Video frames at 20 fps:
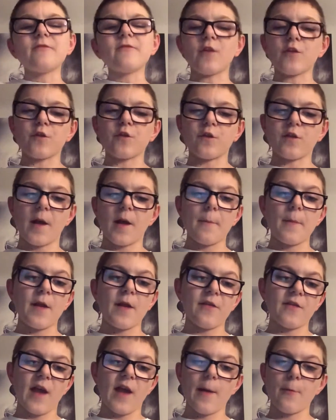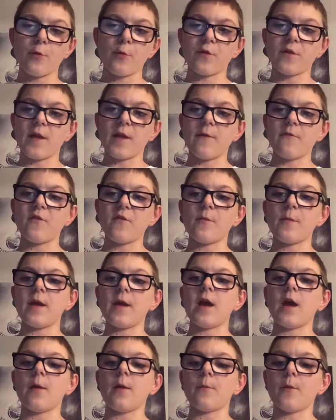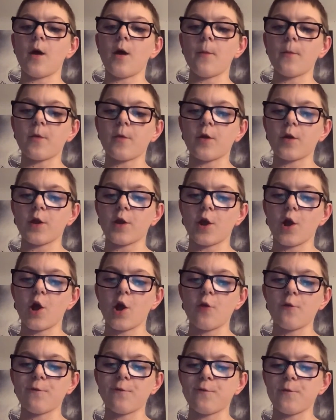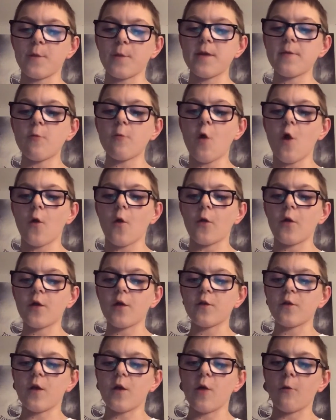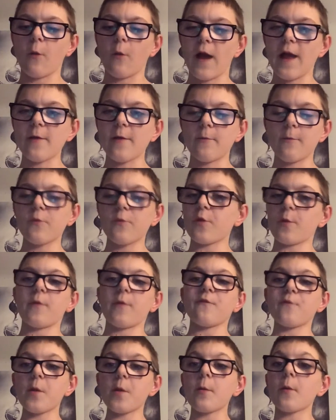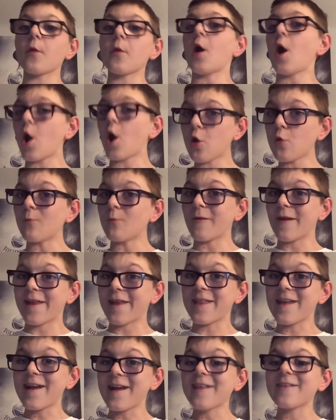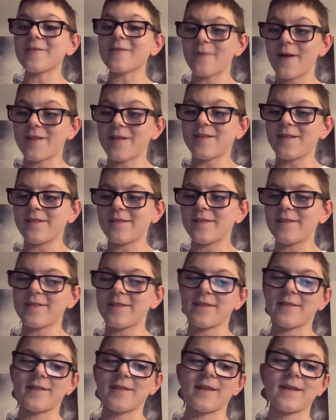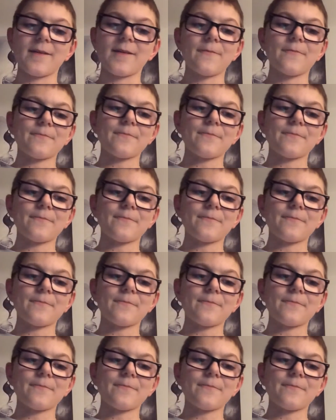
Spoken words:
they're just that mid-table team for me. I'm going to go 3-1 away, 3-1 home win to Manchester City.